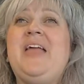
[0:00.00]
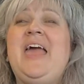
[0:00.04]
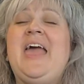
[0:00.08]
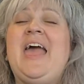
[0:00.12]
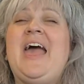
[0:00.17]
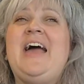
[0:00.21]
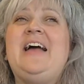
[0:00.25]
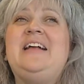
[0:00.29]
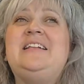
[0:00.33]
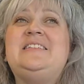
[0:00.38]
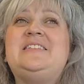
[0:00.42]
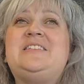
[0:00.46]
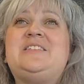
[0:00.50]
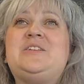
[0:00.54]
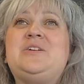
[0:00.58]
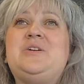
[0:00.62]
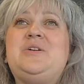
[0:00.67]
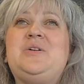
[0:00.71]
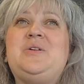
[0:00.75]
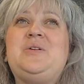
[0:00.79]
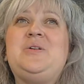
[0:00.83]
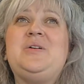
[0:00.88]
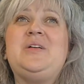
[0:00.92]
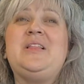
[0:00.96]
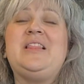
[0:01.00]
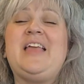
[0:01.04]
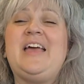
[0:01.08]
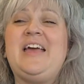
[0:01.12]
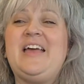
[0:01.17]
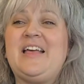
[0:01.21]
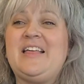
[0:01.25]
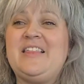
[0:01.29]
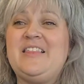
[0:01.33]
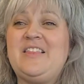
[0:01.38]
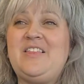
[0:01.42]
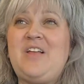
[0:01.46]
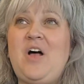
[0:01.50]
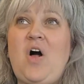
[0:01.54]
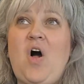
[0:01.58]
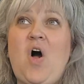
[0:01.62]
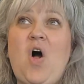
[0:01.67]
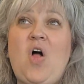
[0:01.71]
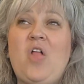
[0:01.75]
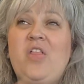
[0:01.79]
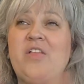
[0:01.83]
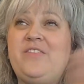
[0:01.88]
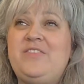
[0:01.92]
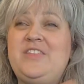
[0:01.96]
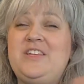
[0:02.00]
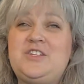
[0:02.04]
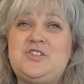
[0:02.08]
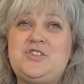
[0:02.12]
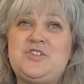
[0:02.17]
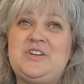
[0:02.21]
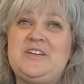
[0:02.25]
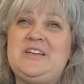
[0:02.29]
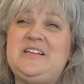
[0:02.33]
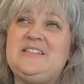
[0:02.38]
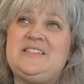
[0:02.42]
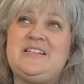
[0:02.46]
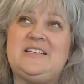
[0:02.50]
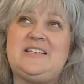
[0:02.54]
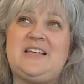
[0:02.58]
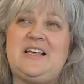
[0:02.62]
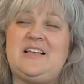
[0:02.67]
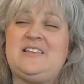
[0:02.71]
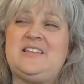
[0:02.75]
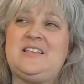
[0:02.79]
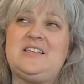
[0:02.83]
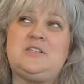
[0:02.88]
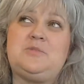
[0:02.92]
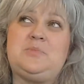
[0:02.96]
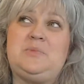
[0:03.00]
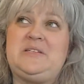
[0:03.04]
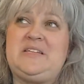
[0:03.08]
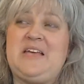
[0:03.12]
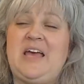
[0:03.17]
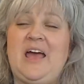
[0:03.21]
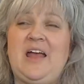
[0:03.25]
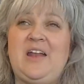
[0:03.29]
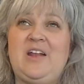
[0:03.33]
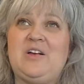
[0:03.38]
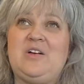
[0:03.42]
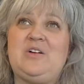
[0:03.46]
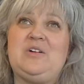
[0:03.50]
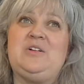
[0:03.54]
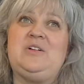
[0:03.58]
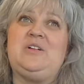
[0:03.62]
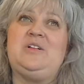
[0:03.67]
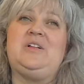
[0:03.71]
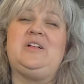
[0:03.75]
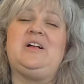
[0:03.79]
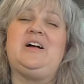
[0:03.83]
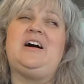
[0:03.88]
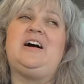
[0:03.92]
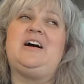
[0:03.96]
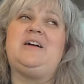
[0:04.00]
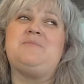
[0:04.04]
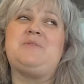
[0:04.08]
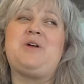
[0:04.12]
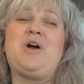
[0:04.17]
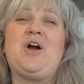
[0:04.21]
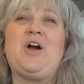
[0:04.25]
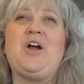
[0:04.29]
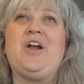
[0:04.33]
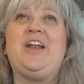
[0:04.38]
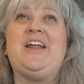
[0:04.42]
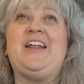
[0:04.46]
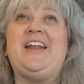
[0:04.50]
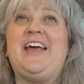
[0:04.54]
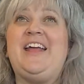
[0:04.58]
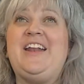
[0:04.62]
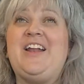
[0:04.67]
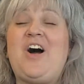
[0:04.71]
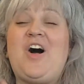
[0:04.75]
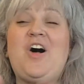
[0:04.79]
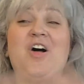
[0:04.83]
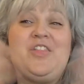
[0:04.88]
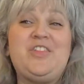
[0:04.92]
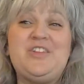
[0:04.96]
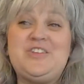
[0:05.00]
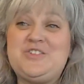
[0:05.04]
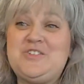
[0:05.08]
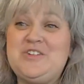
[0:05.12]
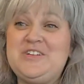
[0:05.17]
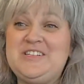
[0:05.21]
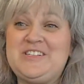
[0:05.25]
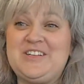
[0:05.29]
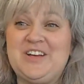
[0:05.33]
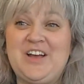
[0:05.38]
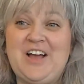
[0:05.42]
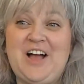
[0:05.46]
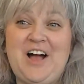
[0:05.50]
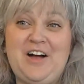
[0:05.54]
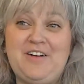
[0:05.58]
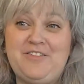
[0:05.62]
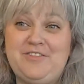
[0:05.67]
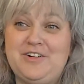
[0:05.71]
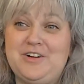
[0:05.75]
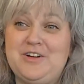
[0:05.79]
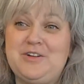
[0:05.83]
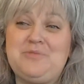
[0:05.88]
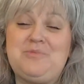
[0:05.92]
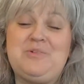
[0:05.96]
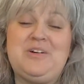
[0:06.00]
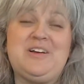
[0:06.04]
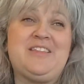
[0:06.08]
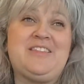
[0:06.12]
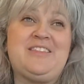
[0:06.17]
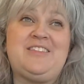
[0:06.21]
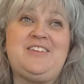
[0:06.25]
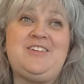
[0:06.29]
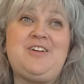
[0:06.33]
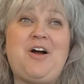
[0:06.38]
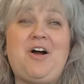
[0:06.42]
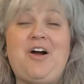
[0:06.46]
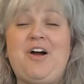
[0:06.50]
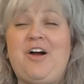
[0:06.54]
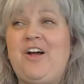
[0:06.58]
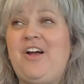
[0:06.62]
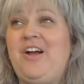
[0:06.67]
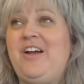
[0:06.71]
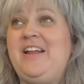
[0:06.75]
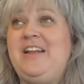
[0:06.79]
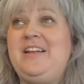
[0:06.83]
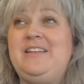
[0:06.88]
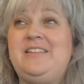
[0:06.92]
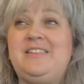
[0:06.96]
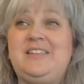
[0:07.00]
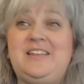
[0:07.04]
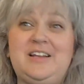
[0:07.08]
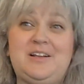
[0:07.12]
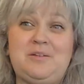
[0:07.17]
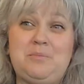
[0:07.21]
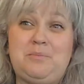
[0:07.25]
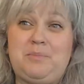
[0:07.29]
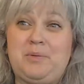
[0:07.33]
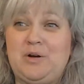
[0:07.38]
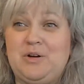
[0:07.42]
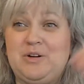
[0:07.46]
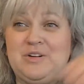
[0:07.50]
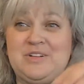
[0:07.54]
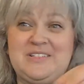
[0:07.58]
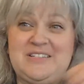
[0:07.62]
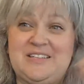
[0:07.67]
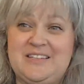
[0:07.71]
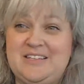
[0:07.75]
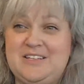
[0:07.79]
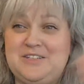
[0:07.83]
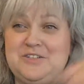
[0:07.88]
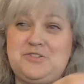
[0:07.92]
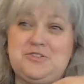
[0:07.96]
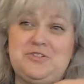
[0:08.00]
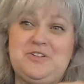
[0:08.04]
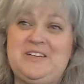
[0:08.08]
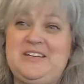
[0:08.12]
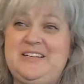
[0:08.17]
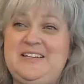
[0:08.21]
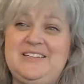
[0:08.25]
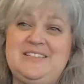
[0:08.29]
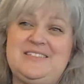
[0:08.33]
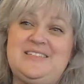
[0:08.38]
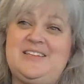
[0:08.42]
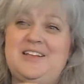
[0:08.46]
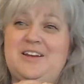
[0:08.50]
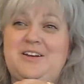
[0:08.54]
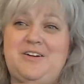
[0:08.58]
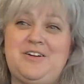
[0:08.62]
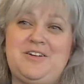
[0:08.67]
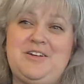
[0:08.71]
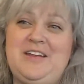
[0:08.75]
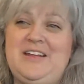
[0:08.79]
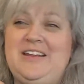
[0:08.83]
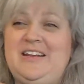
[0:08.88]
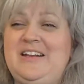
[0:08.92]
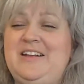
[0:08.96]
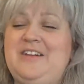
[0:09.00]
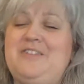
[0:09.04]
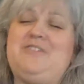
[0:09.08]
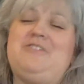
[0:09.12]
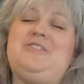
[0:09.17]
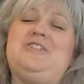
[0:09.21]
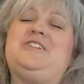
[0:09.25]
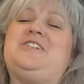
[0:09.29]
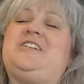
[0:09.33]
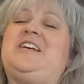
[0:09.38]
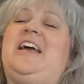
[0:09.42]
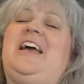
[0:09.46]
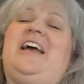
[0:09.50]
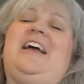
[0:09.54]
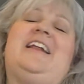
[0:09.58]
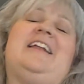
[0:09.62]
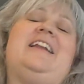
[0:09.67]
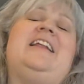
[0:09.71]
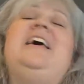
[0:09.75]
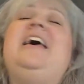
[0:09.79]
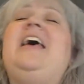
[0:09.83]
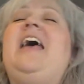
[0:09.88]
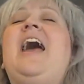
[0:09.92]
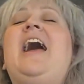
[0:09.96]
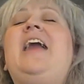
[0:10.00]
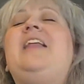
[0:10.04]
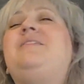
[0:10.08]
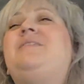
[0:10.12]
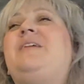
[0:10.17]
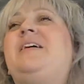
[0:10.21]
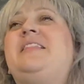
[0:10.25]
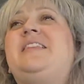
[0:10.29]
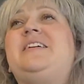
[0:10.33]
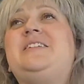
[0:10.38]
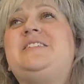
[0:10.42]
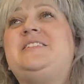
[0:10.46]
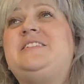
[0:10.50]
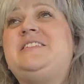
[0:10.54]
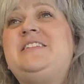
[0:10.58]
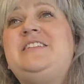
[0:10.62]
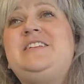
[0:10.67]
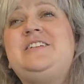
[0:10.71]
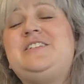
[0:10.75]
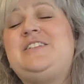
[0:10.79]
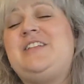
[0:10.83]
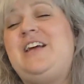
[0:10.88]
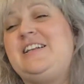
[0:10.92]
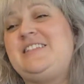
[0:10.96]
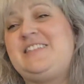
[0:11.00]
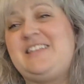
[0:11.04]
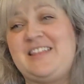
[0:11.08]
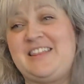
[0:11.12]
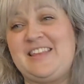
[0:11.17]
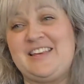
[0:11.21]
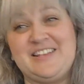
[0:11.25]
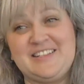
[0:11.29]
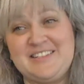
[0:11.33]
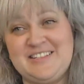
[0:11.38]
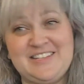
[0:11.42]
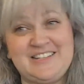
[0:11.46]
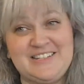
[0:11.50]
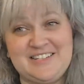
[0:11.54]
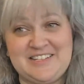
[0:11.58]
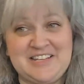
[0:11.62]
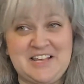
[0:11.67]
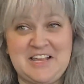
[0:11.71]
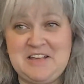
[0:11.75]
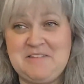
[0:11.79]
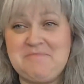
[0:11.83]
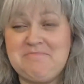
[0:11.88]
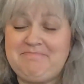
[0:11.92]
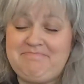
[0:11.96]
and so like all of the trees, it's at this botanical garden, and all the trees are covered with yarn and little birds in the trees that are knitted or crocheted. And anyway, there's lots of things to see.